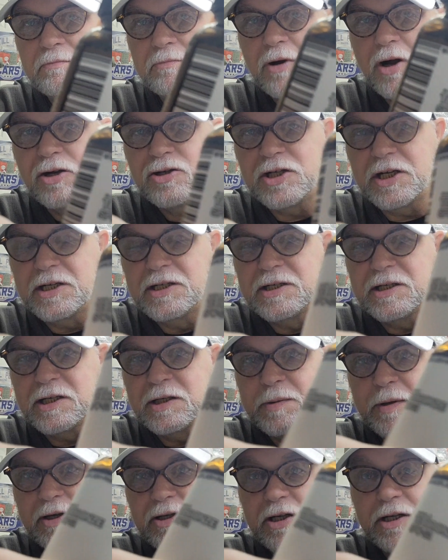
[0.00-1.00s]
projects,
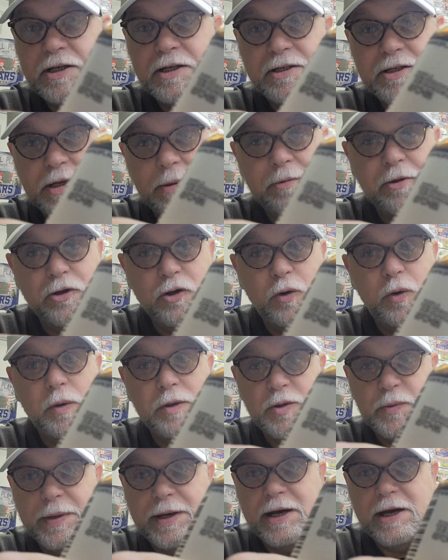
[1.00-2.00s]
especially some of the newer
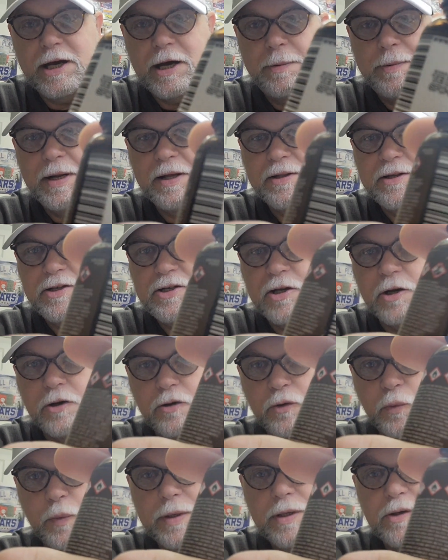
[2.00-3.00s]
ones we had coming out this year,
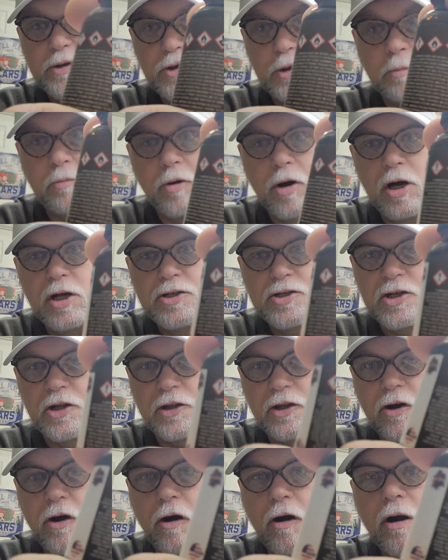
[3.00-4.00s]
the wheels are bronze on
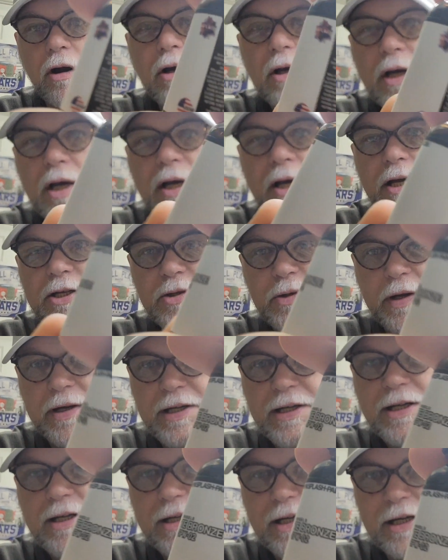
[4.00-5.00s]
the car. So I
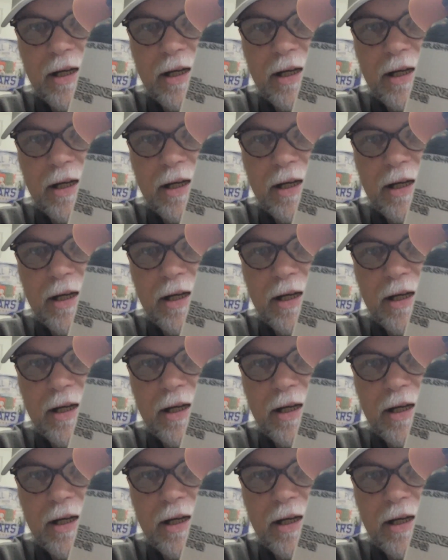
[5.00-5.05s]
needed